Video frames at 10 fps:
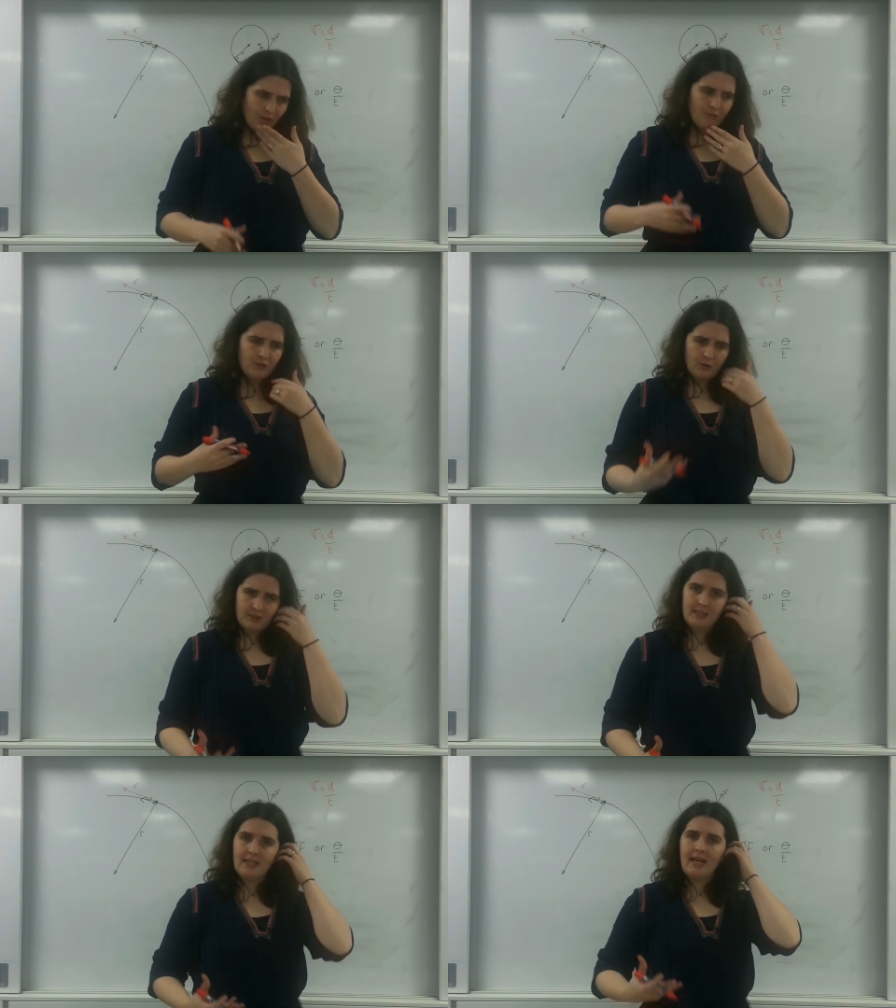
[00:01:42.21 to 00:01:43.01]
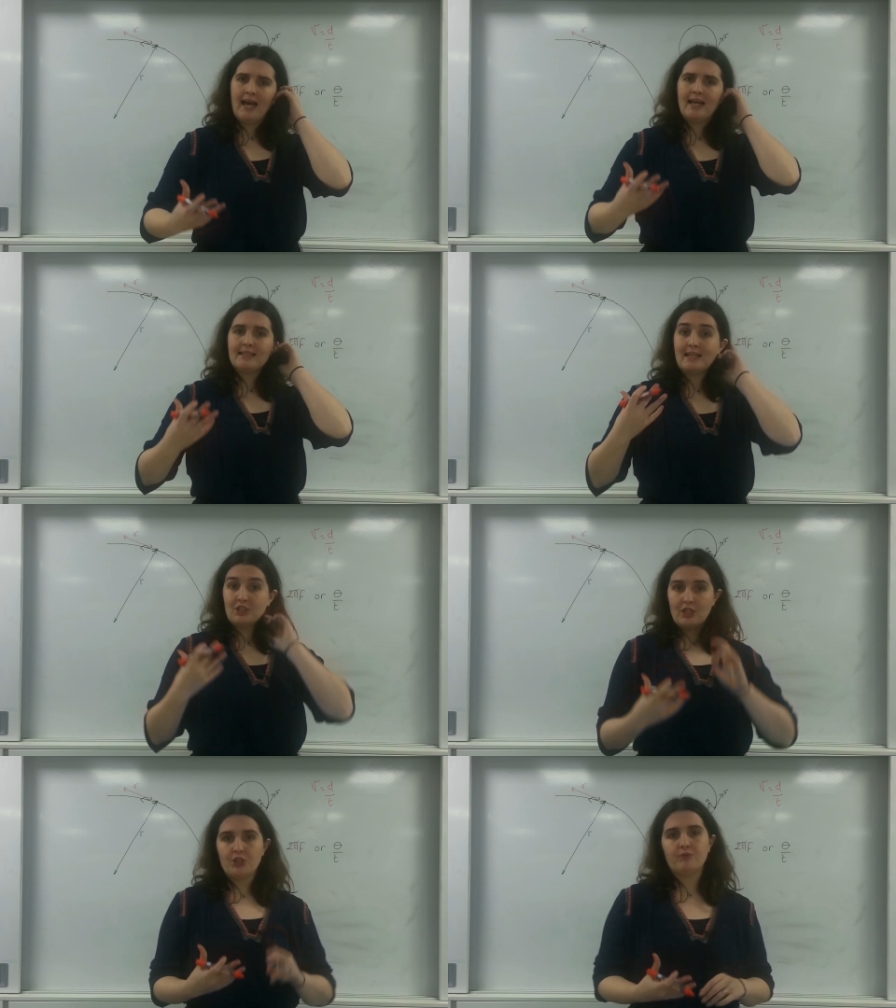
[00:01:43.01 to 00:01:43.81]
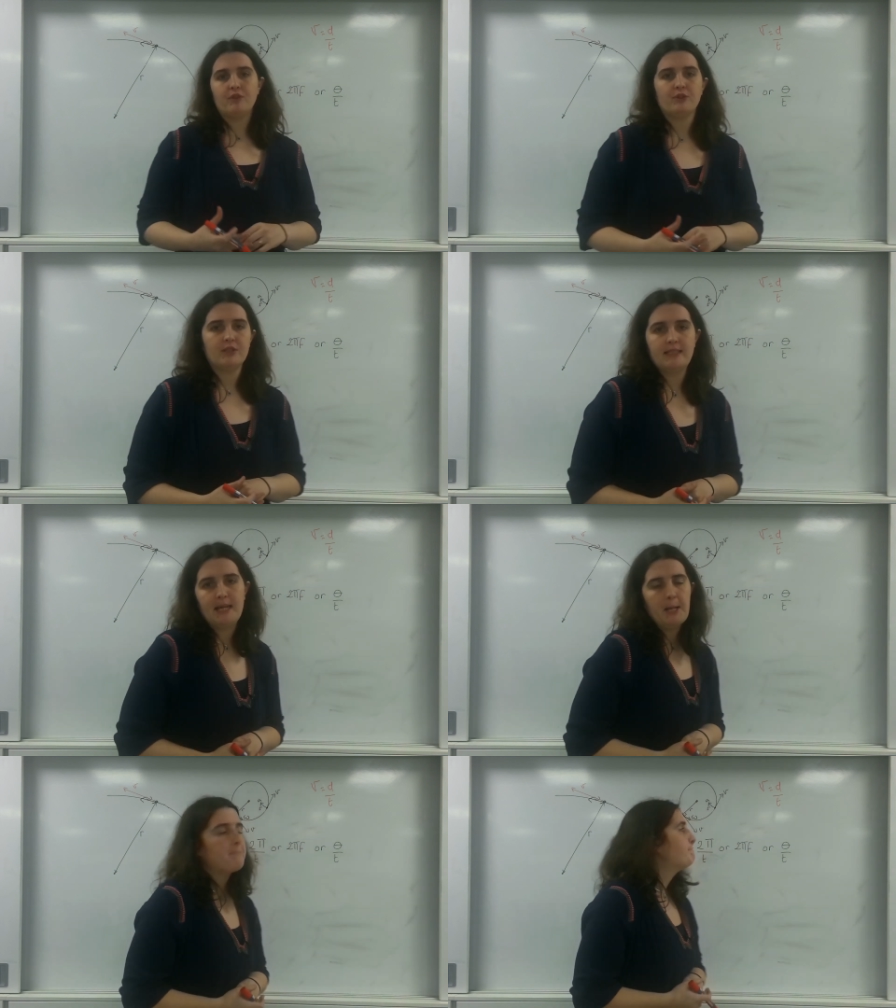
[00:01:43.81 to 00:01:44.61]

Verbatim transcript: velocity and tangential velocity.